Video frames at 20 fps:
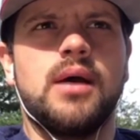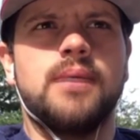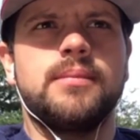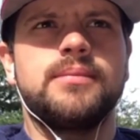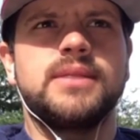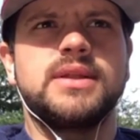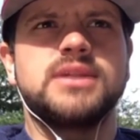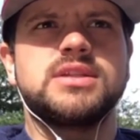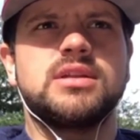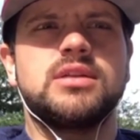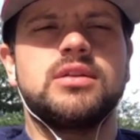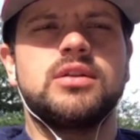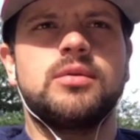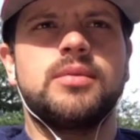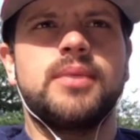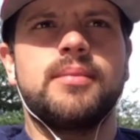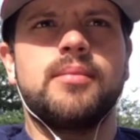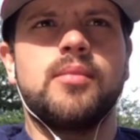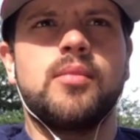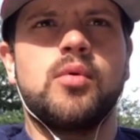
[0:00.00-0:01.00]
That's a little
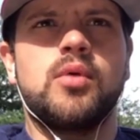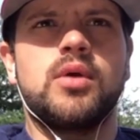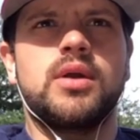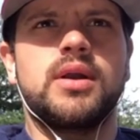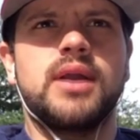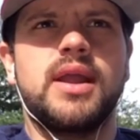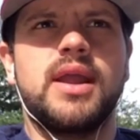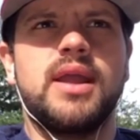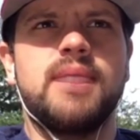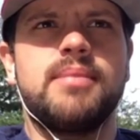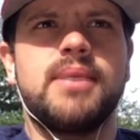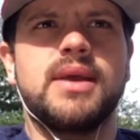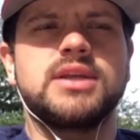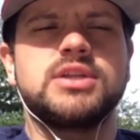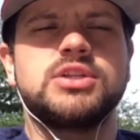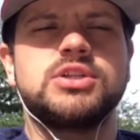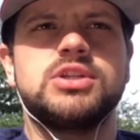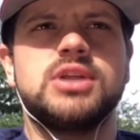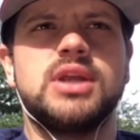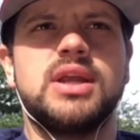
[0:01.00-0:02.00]
bit more Apex
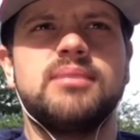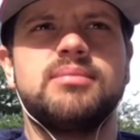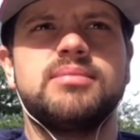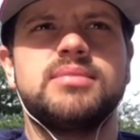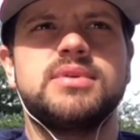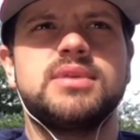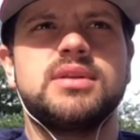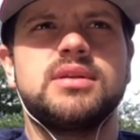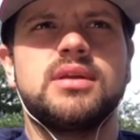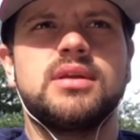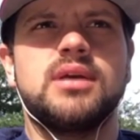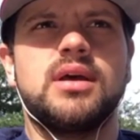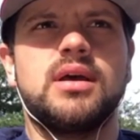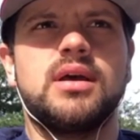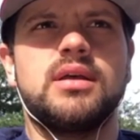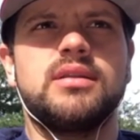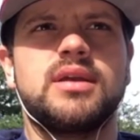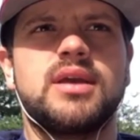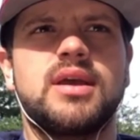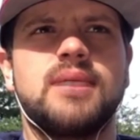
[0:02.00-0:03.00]
shaped.
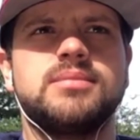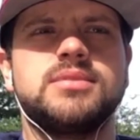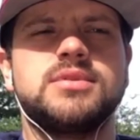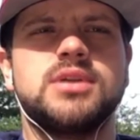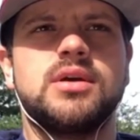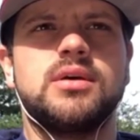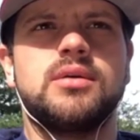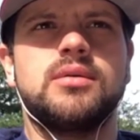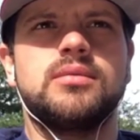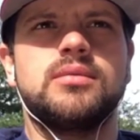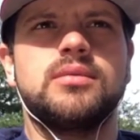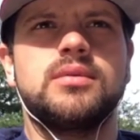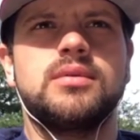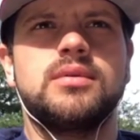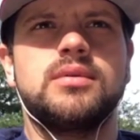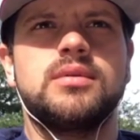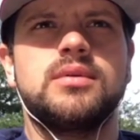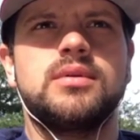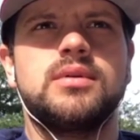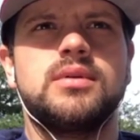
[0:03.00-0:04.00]
The cup zone
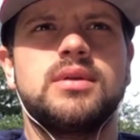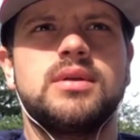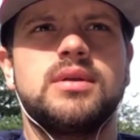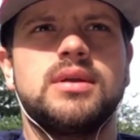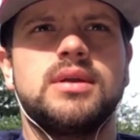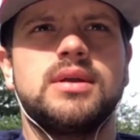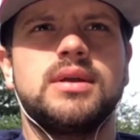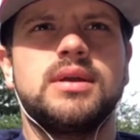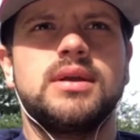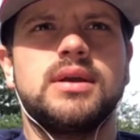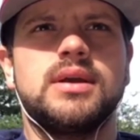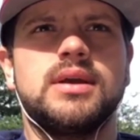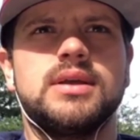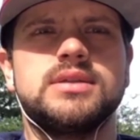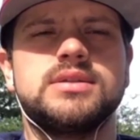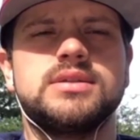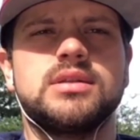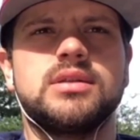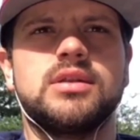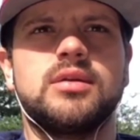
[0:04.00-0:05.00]

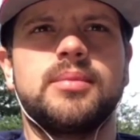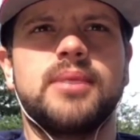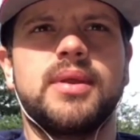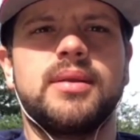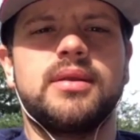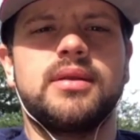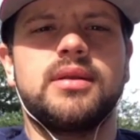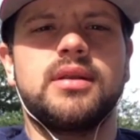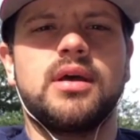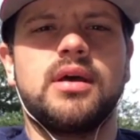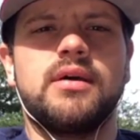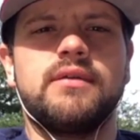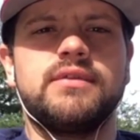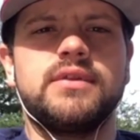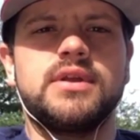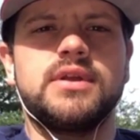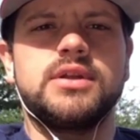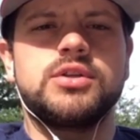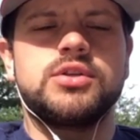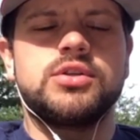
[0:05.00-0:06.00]
is a little bit of
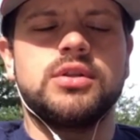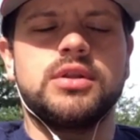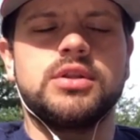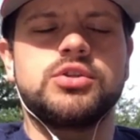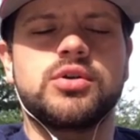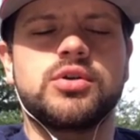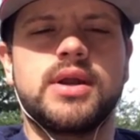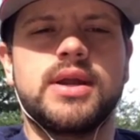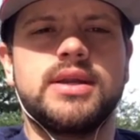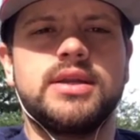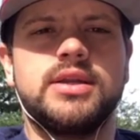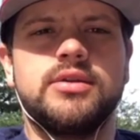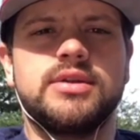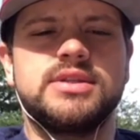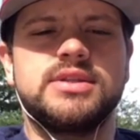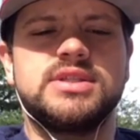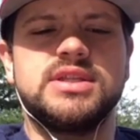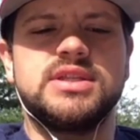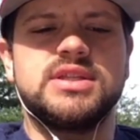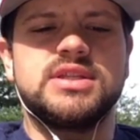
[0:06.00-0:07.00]
the Triton. You can
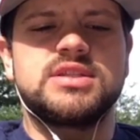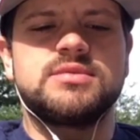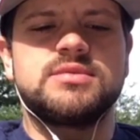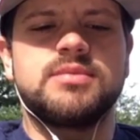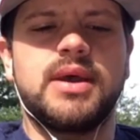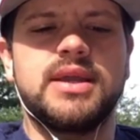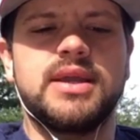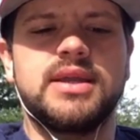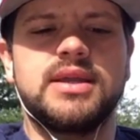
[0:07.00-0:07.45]
see the spike in